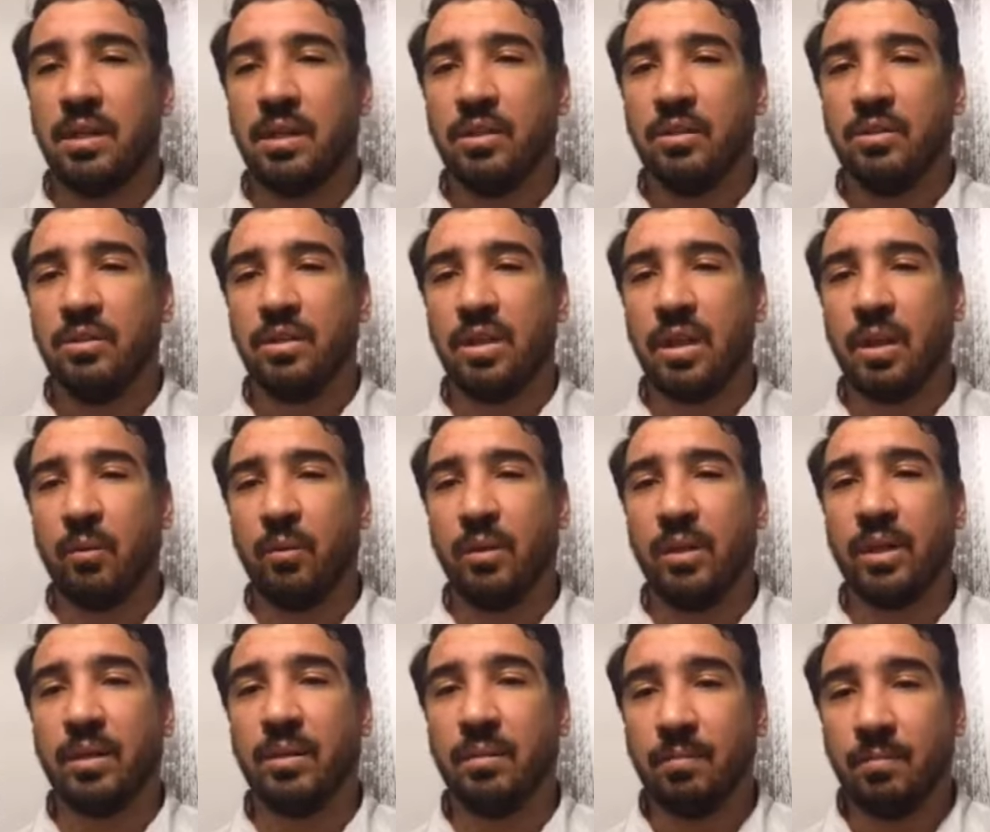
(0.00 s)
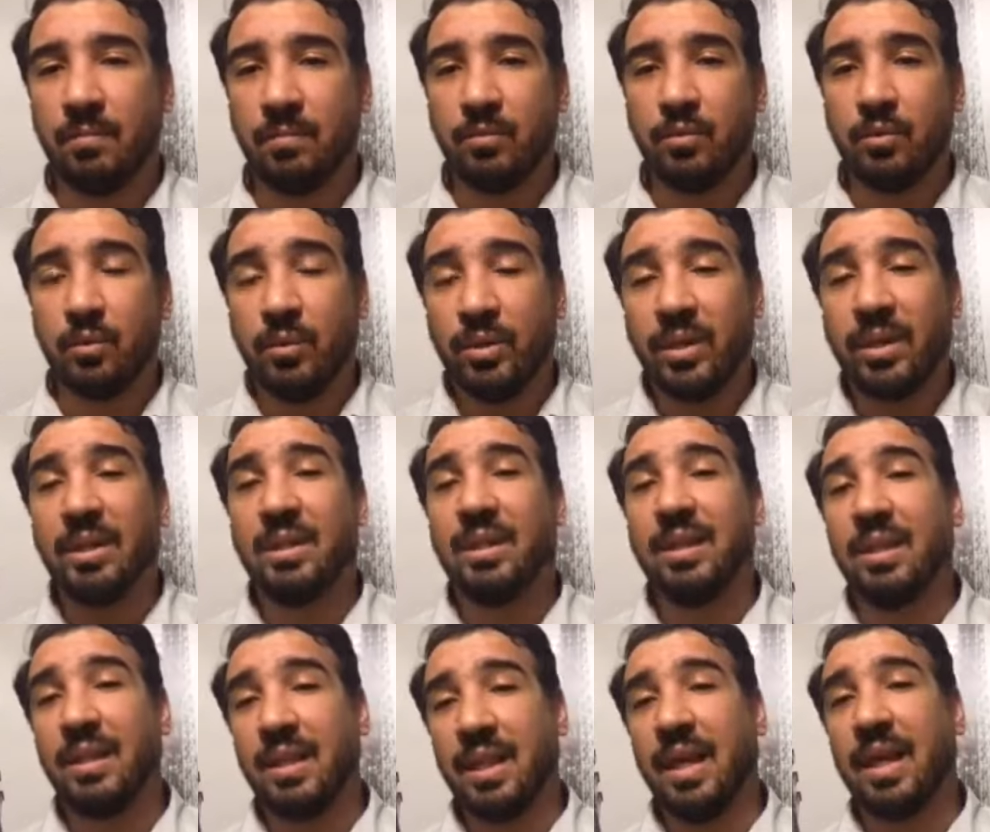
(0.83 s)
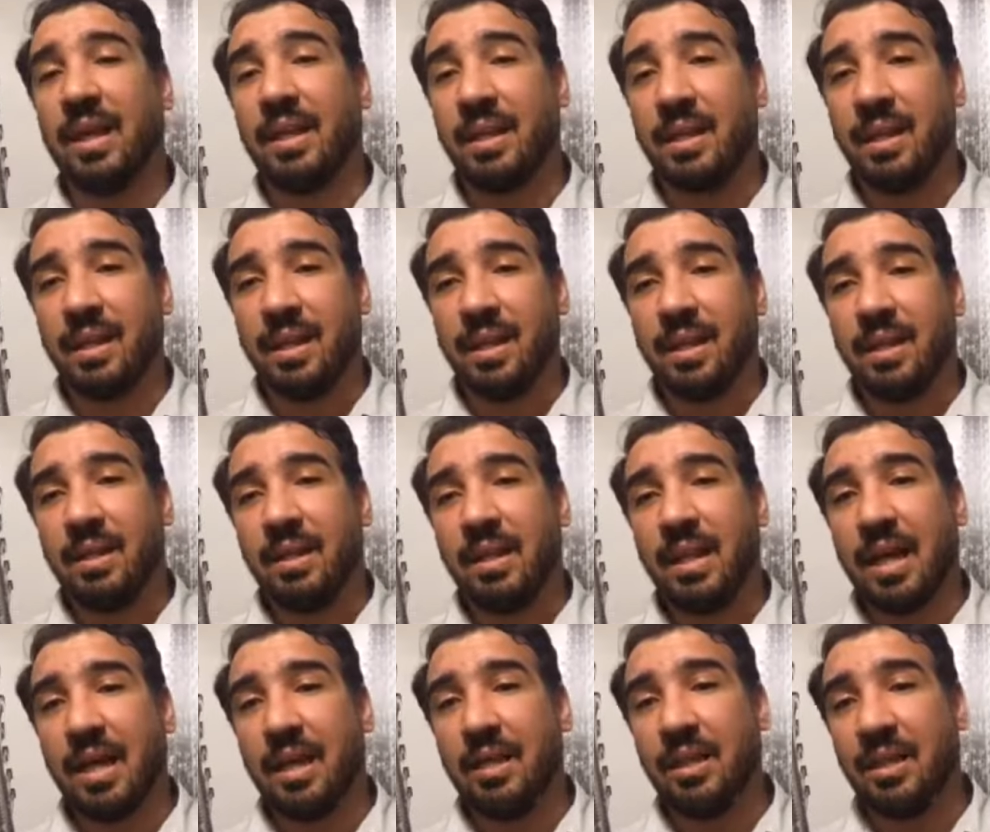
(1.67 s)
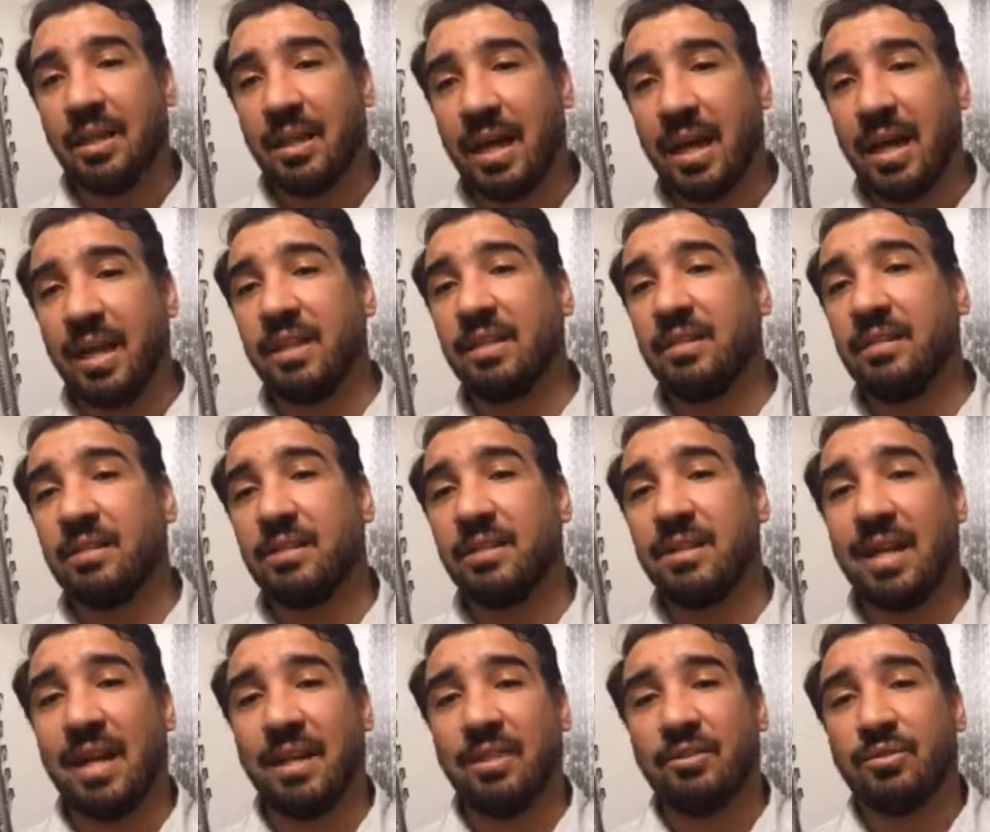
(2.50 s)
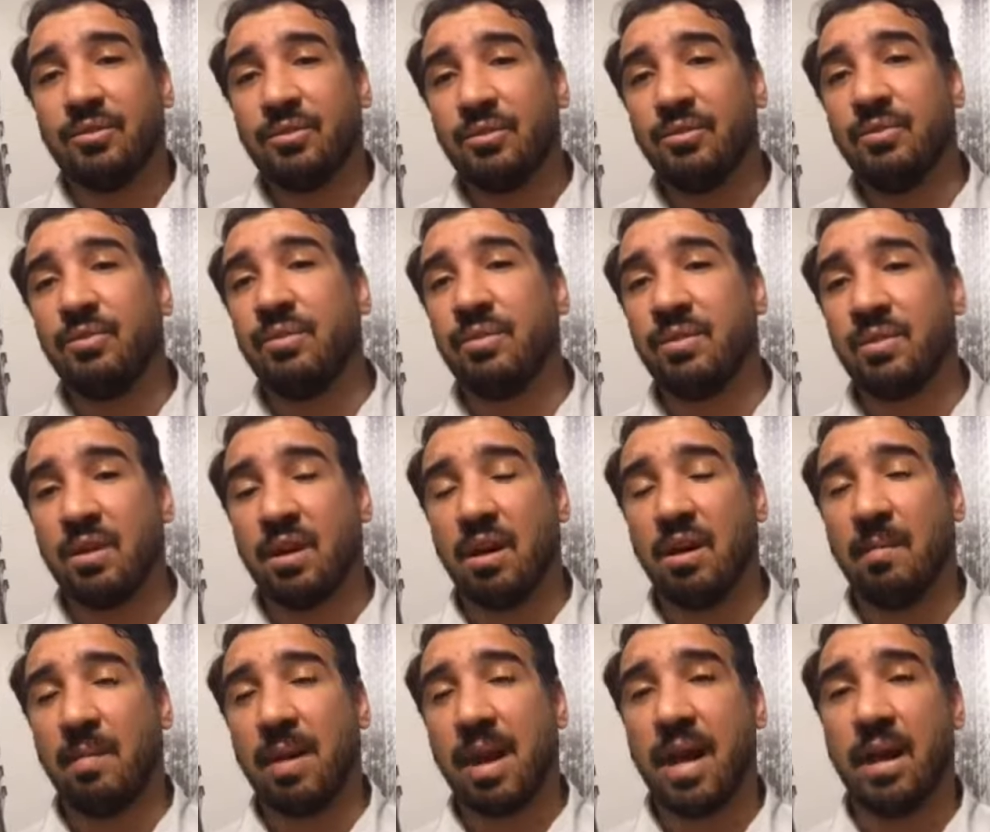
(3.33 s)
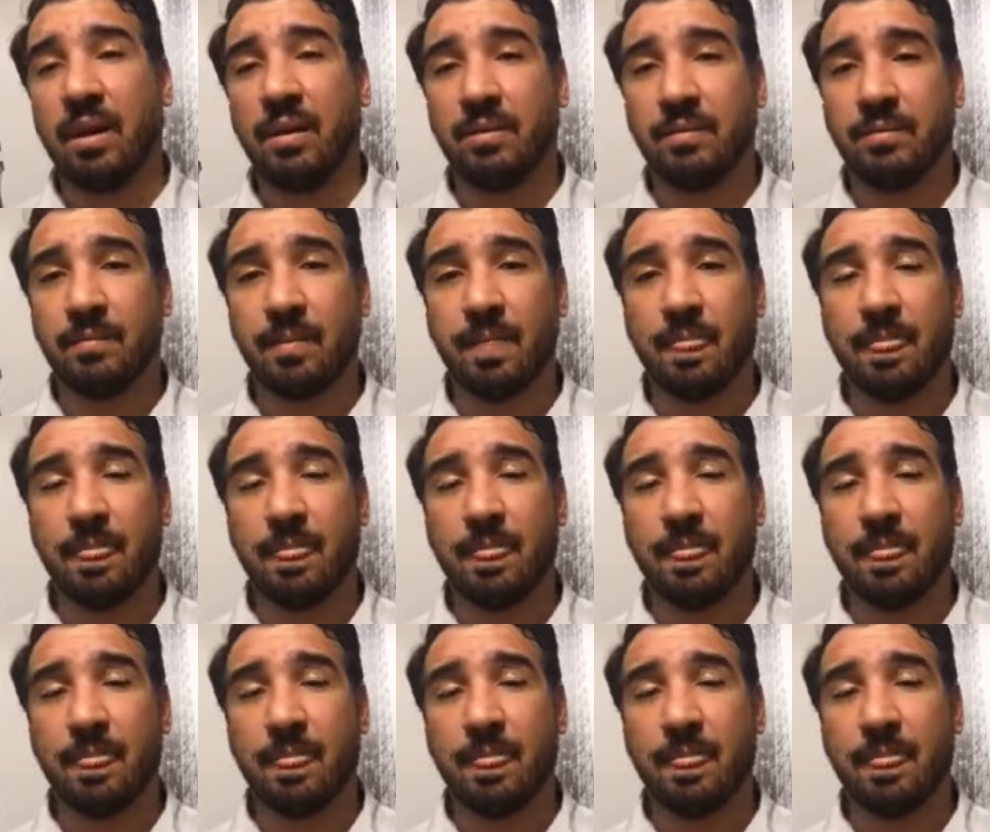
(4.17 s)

so that we can let that light, that truth come out